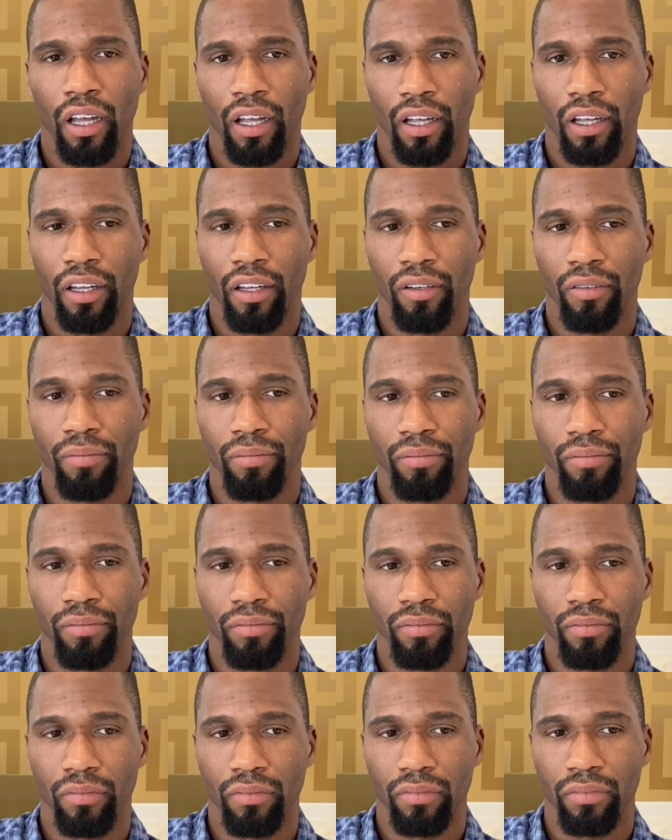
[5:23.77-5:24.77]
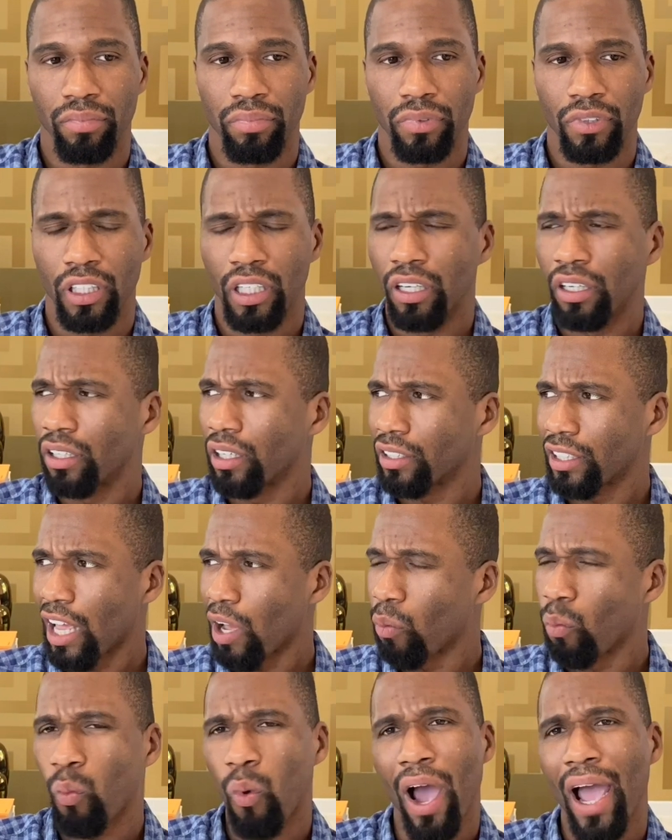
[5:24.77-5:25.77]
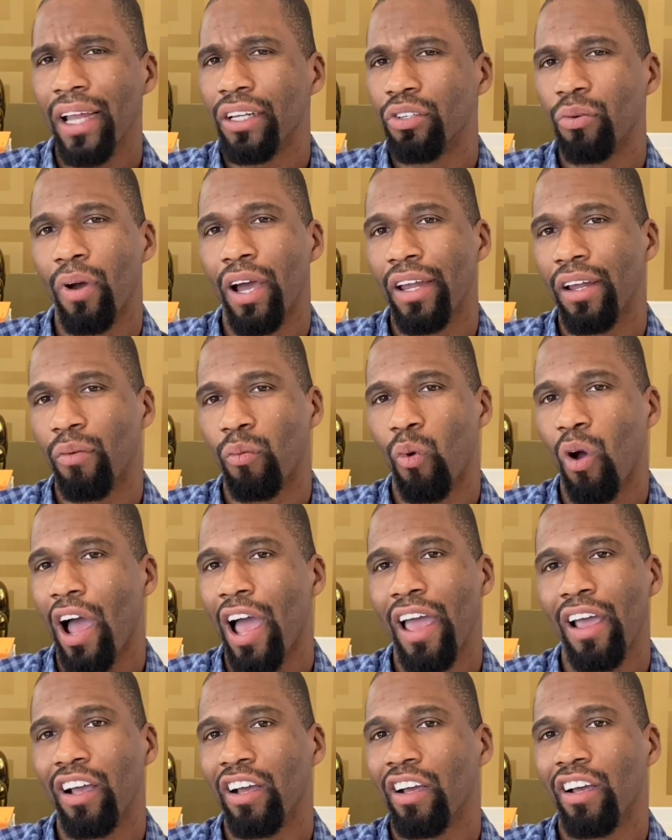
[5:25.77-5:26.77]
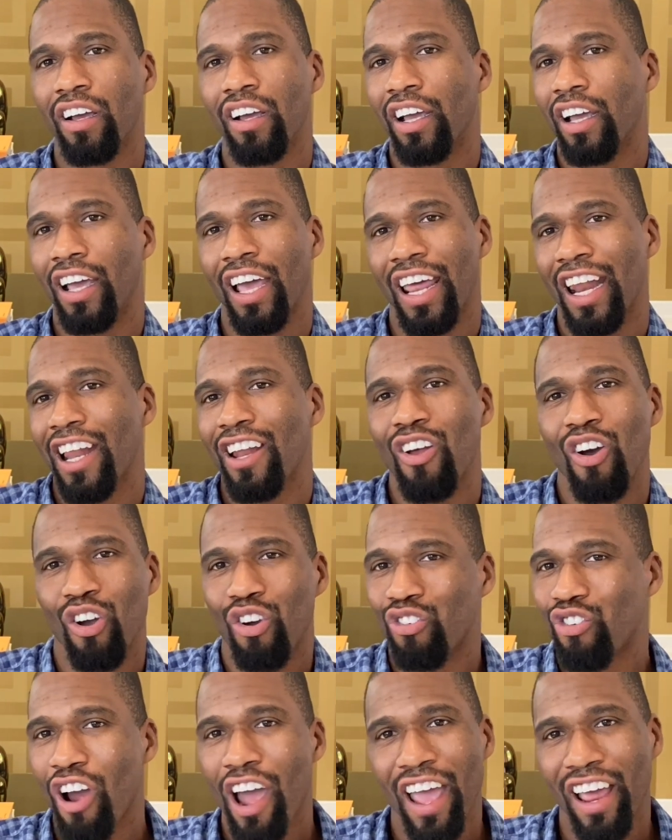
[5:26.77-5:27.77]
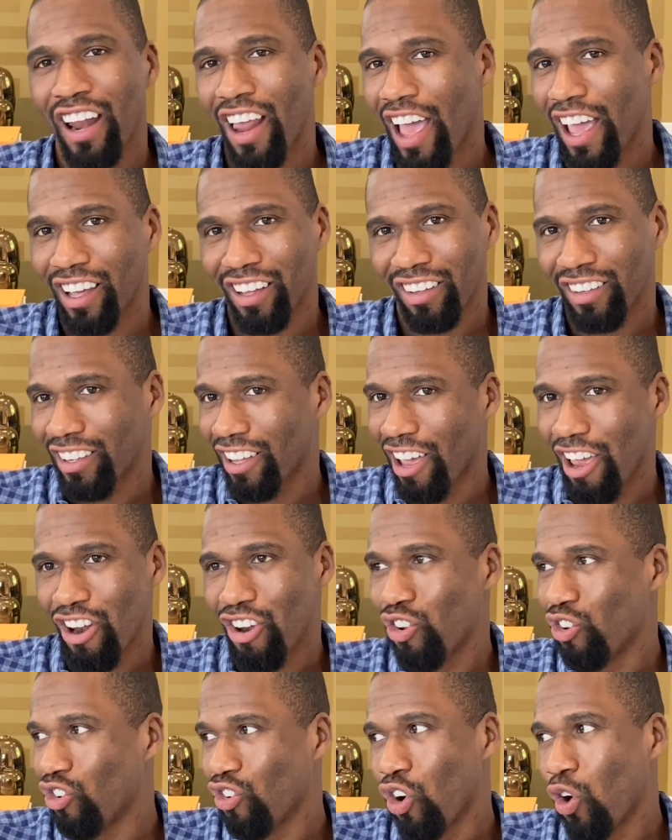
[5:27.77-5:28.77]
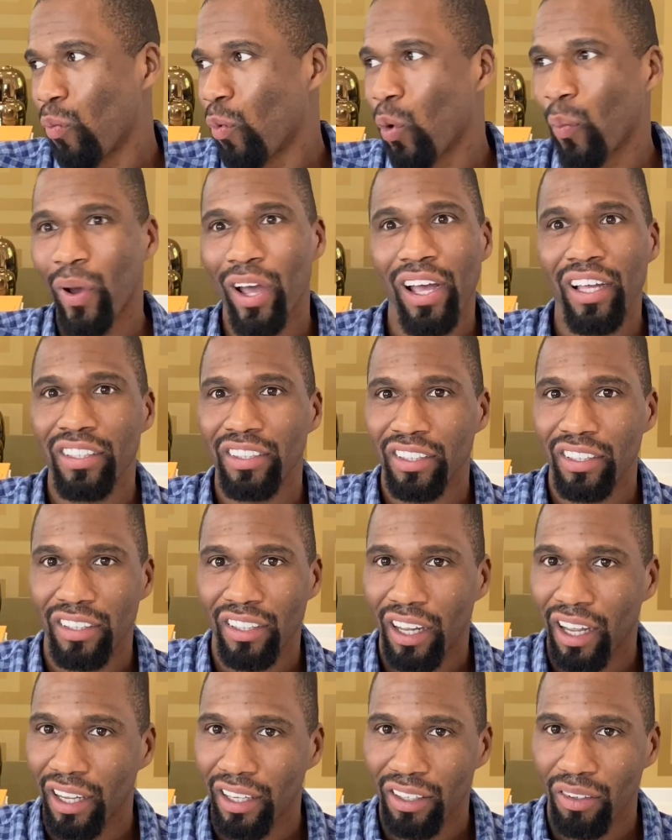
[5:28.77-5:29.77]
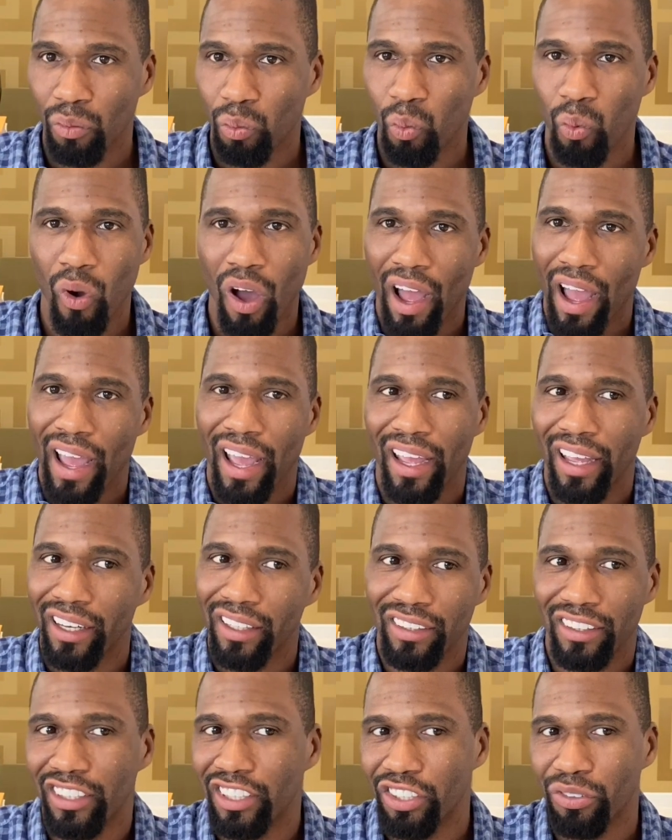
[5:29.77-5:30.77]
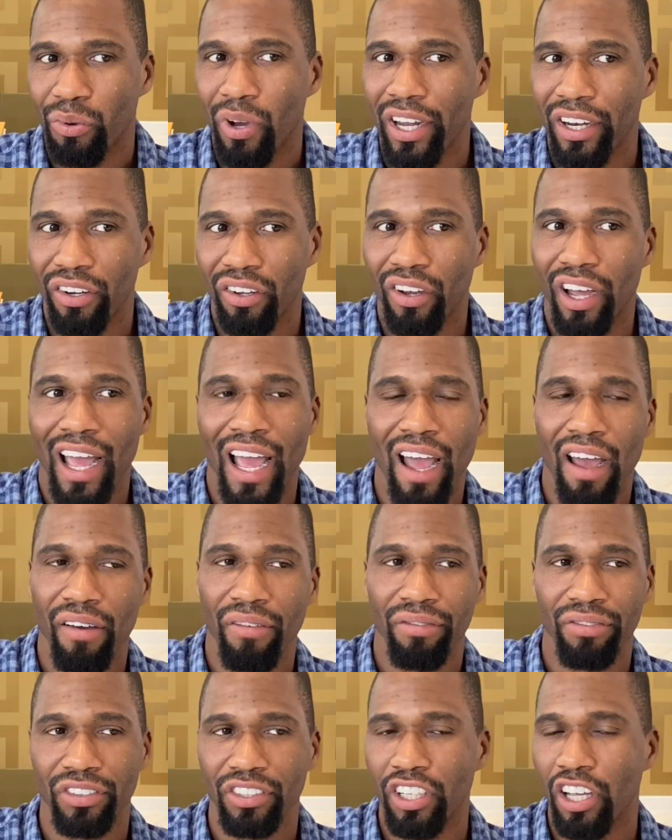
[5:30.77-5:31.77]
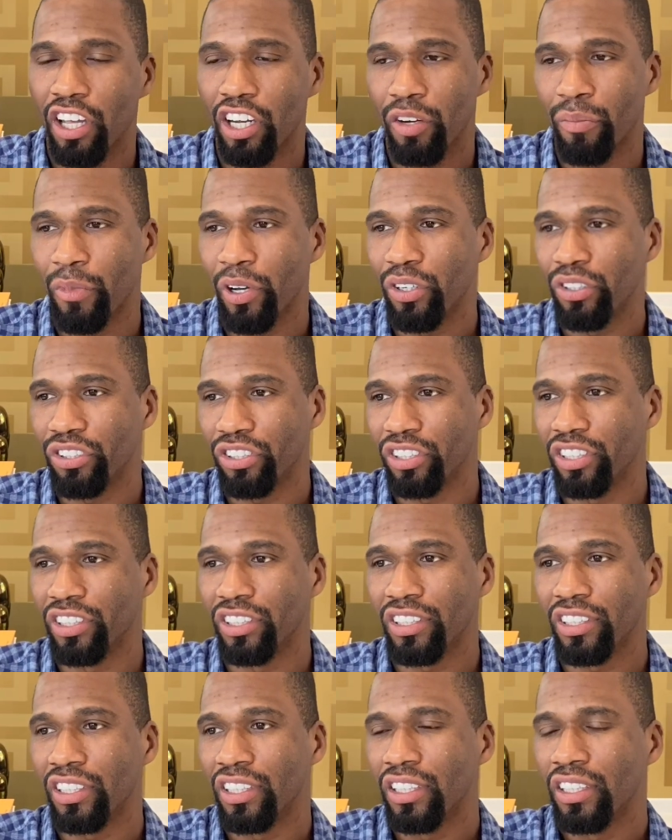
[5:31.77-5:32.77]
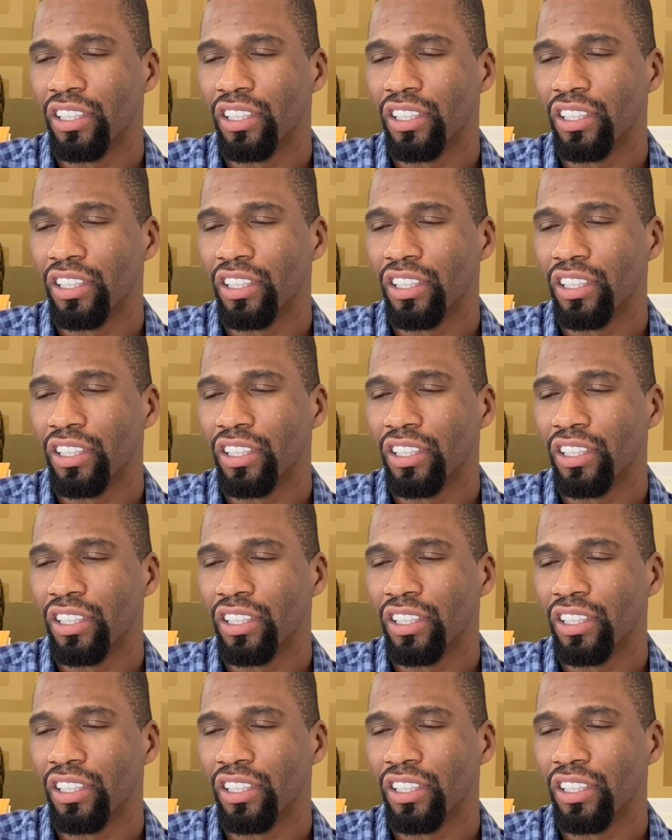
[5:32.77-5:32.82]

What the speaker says: I was like, why can I not cry like a normal person? Like, why do I not have certain emotions?